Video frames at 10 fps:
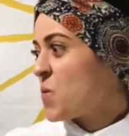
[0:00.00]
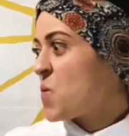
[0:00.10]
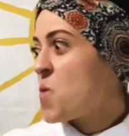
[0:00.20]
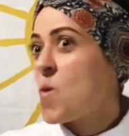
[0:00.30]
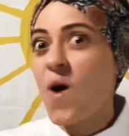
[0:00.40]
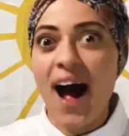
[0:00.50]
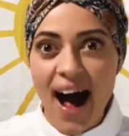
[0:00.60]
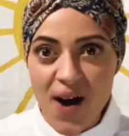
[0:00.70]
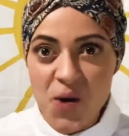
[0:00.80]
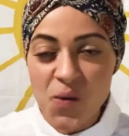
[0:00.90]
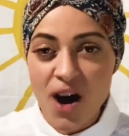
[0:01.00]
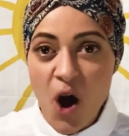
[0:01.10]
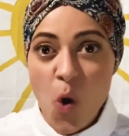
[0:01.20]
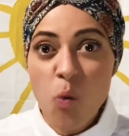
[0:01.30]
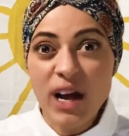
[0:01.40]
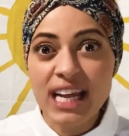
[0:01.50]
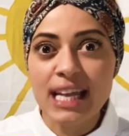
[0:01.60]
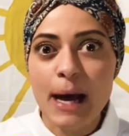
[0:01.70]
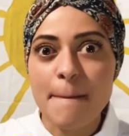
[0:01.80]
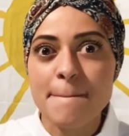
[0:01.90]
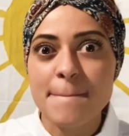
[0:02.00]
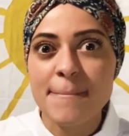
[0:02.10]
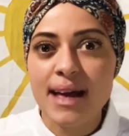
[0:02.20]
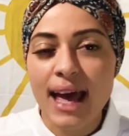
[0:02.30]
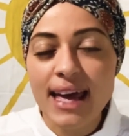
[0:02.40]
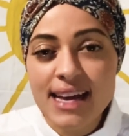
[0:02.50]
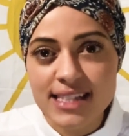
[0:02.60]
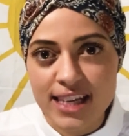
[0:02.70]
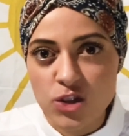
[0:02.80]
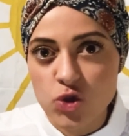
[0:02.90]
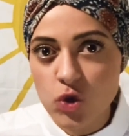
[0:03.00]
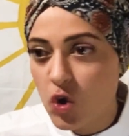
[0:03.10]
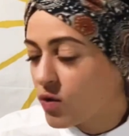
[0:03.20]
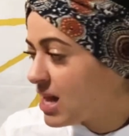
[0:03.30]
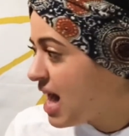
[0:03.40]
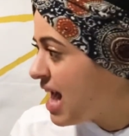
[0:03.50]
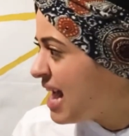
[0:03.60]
Wow, what an amazing story.